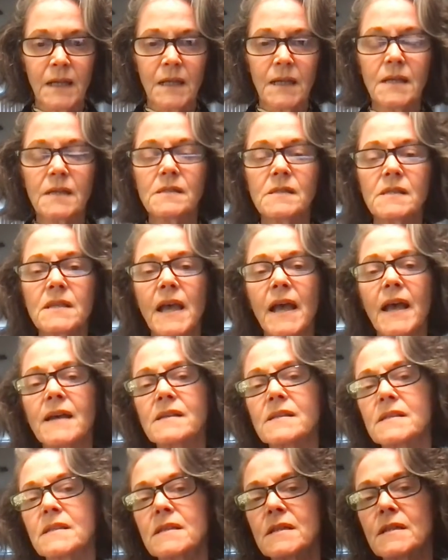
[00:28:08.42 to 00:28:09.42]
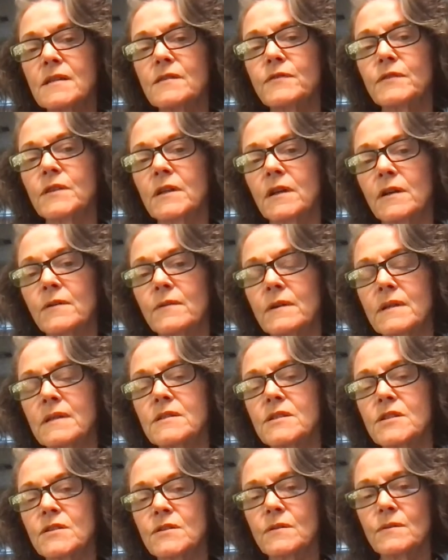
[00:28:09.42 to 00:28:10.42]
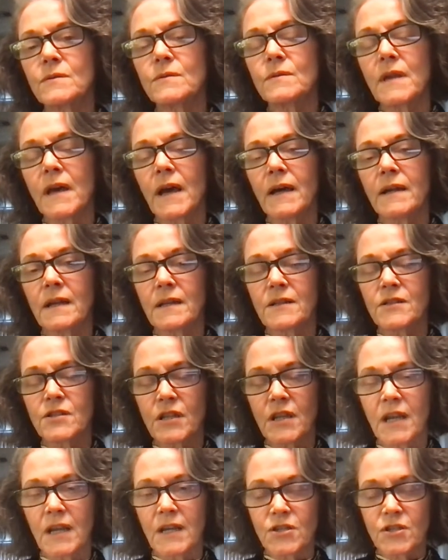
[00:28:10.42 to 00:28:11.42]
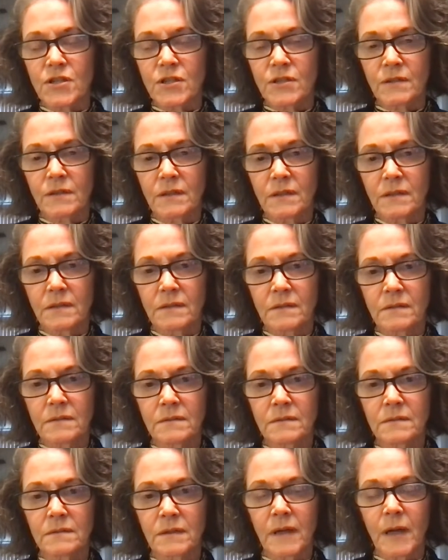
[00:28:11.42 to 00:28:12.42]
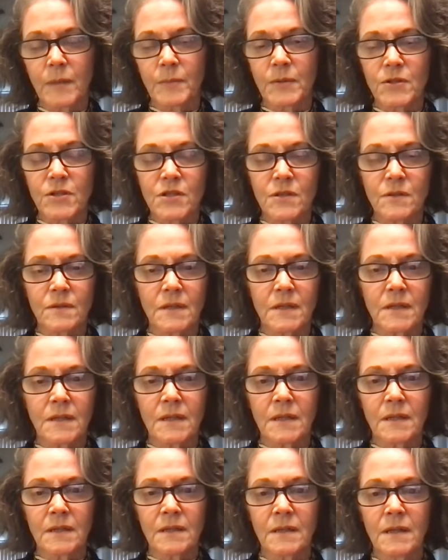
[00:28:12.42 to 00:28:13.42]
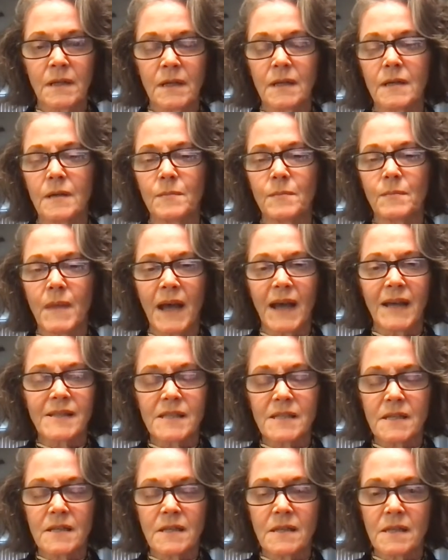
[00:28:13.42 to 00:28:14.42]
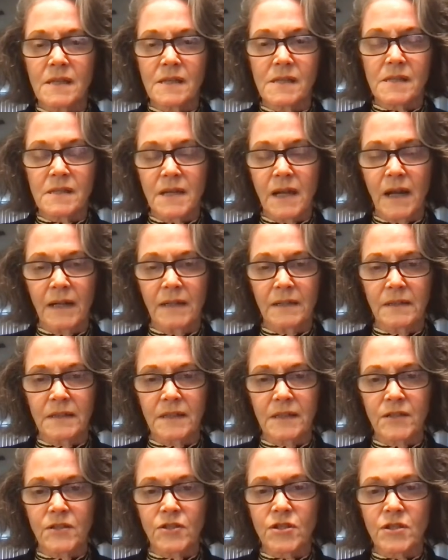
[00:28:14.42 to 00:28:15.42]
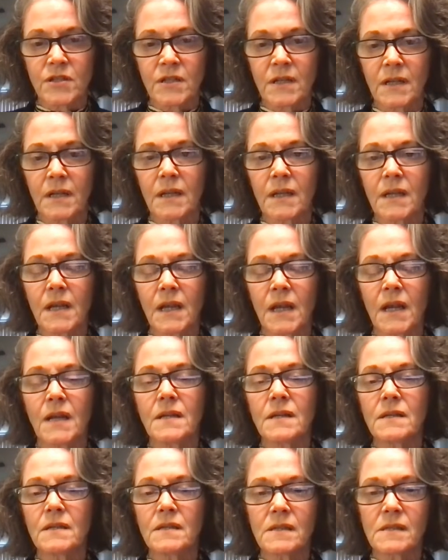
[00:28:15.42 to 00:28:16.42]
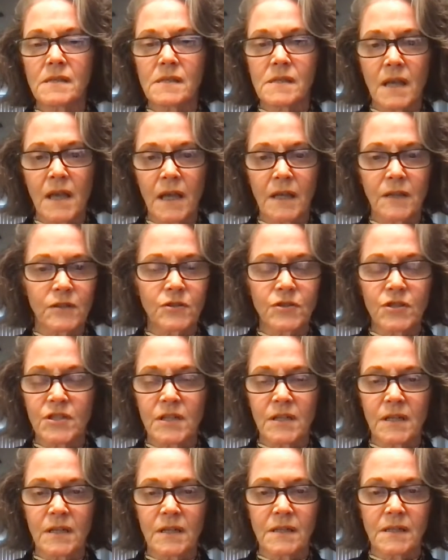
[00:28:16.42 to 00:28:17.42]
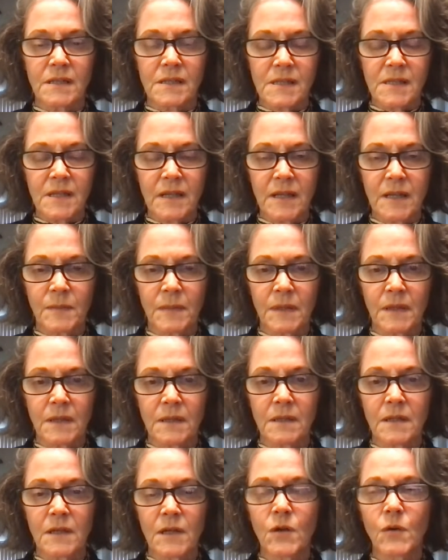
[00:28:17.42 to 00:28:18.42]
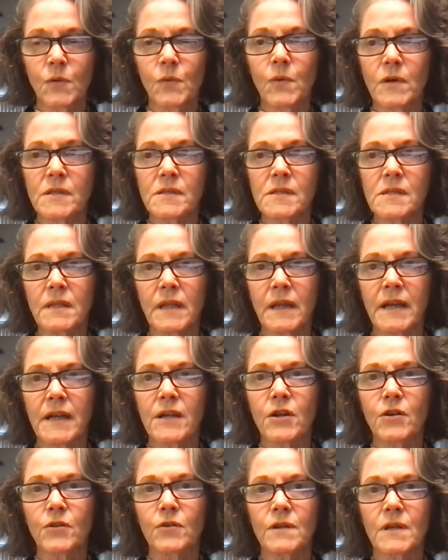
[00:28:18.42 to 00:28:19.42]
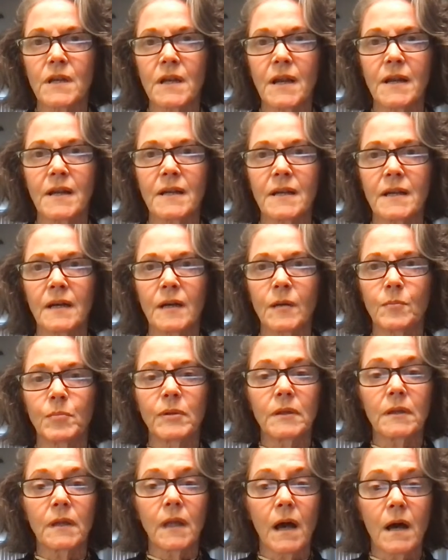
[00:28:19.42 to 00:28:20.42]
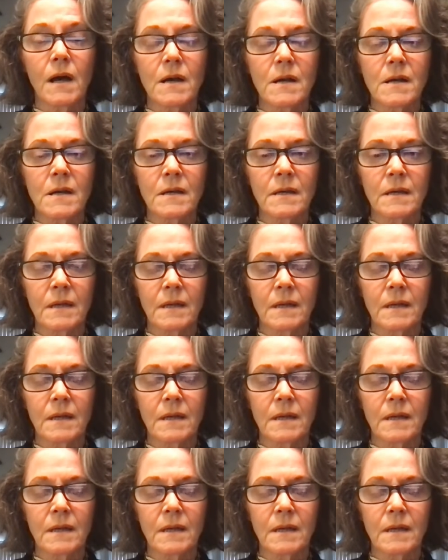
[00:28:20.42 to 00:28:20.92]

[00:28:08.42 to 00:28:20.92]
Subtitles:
It's as if going to that educational opportunity, amassing this knowledge, gaining this energy and excitement was like creating a plug.